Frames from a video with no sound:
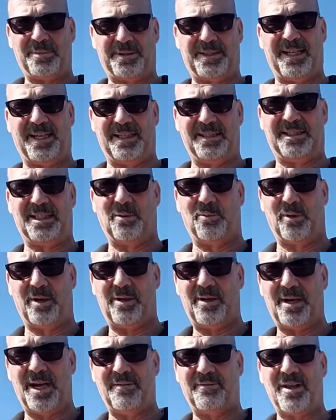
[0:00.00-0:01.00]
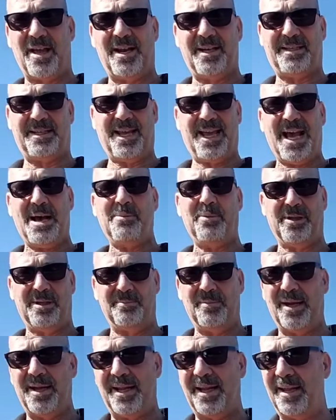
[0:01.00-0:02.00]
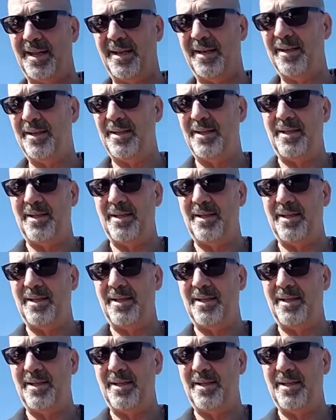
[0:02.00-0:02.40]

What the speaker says: sitting somewhere. I've got a tablet in my hand.